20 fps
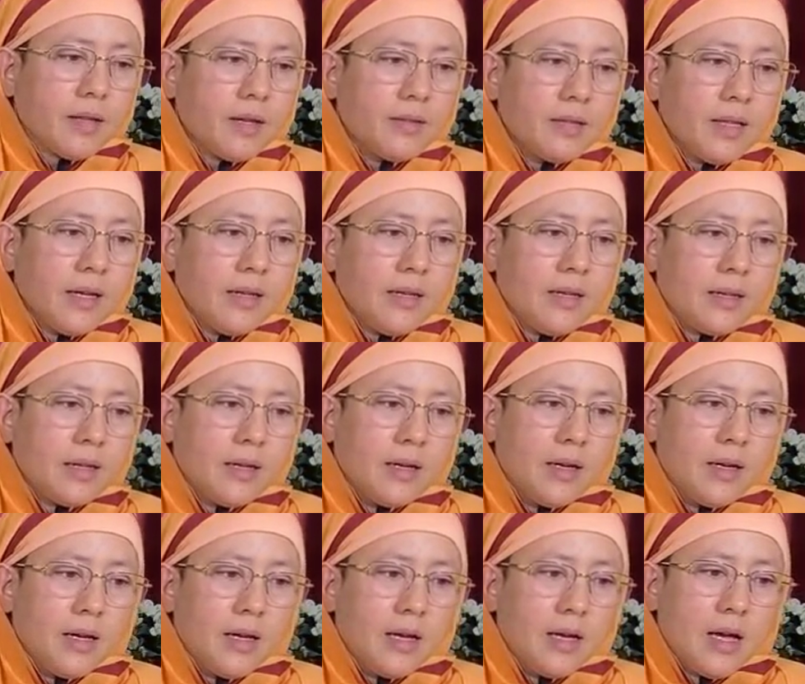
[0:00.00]
Then,
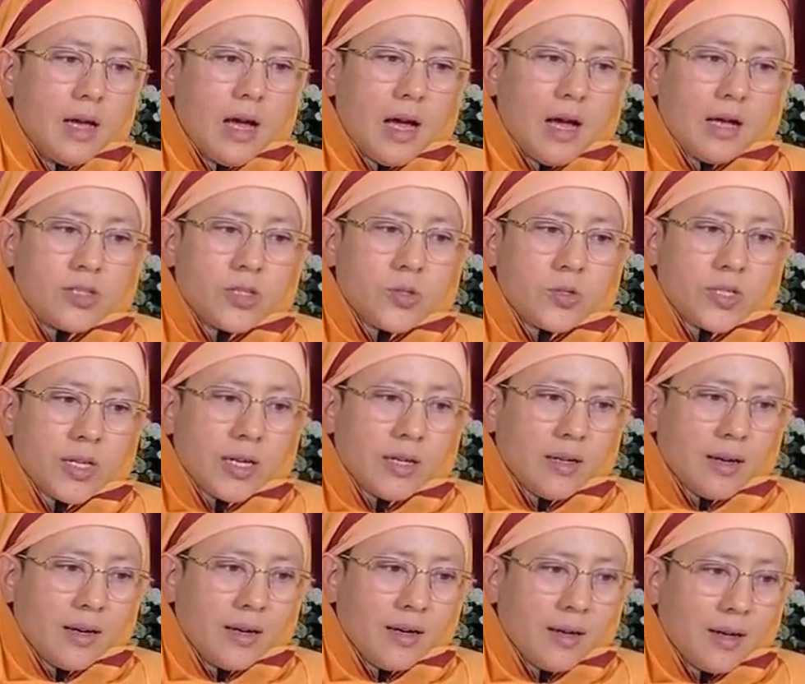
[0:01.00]
as you said
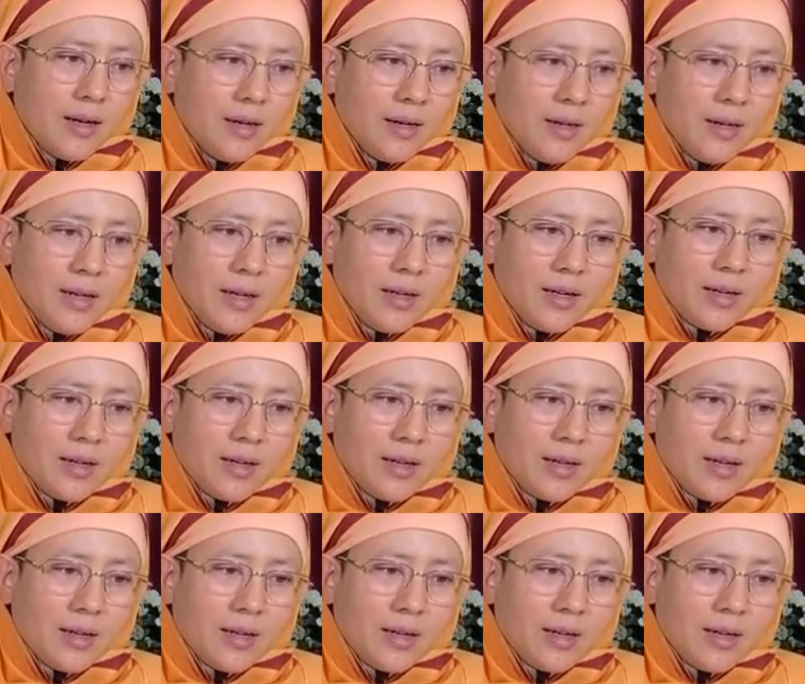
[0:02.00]
earlier,